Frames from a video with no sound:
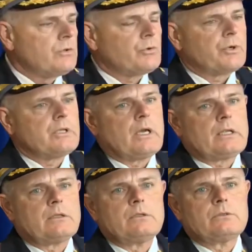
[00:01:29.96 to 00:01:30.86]
During
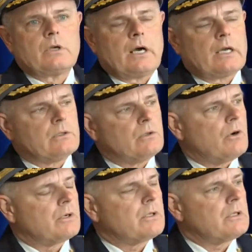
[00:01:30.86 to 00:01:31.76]
that
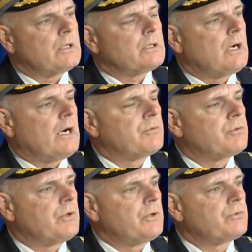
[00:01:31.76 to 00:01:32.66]
dialogue and
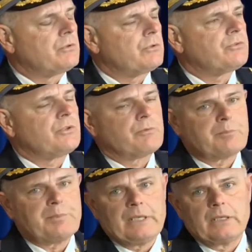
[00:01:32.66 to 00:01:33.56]
conversation, she
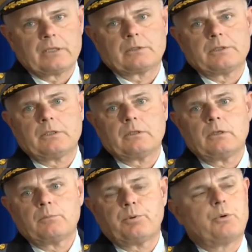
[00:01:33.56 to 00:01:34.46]
repeatedly
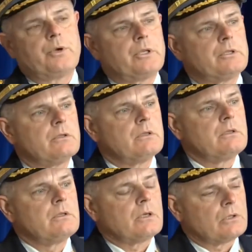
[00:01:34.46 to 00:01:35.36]
pointed
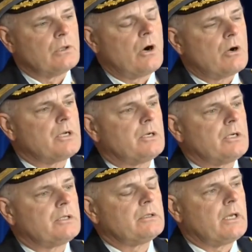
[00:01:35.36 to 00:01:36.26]
a long
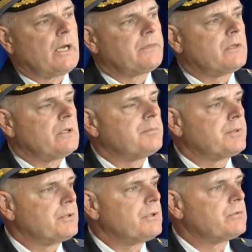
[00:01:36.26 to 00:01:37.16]
gun at the
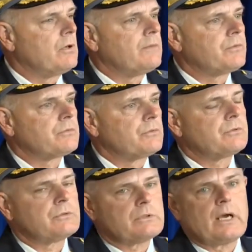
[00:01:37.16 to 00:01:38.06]
police
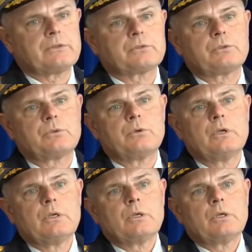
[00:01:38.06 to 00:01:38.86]
officers, the tactical